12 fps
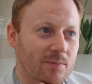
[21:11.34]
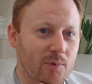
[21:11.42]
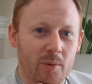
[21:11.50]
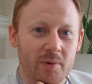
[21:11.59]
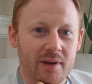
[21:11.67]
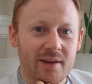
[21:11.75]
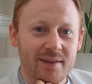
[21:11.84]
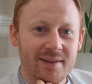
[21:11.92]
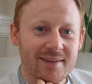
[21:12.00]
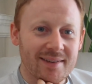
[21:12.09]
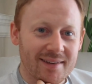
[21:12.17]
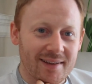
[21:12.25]
Probably, yeah.
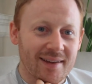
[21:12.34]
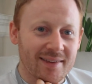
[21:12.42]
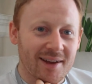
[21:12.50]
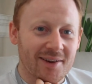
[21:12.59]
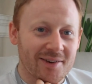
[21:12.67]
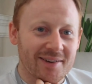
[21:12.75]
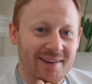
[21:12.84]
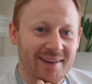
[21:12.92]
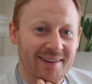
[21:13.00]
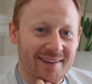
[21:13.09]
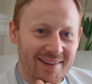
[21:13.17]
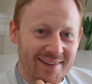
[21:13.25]
Yeah, I, think I could, yeah.
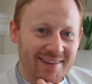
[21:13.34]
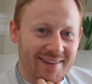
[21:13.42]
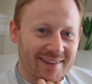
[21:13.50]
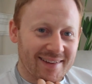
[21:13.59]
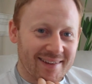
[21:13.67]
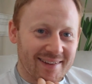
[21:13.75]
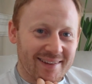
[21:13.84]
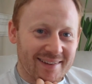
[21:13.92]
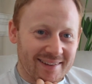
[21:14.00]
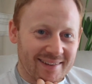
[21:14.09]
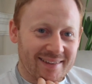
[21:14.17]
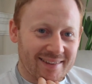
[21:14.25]
I, I, I,
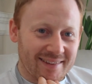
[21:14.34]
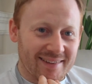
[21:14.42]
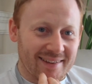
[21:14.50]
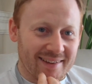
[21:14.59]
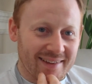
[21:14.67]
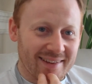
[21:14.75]
think so. Yeah.